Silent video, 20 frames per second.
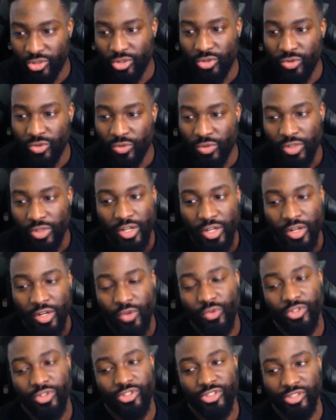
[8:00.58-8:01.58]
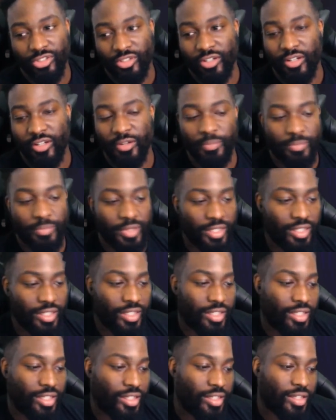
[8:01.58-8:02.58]
2, which is gonna
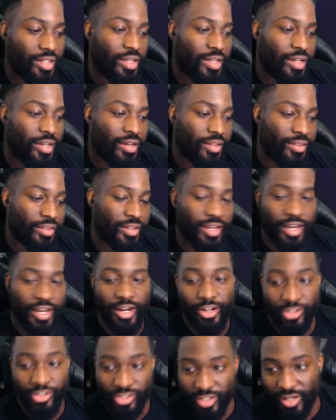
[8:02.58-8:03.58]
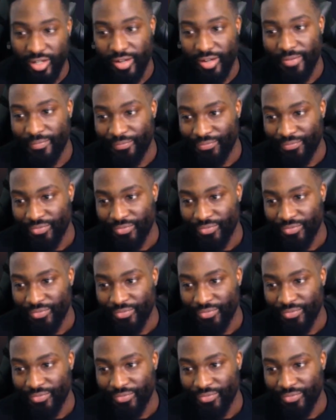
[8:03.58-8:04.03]
be the air shot.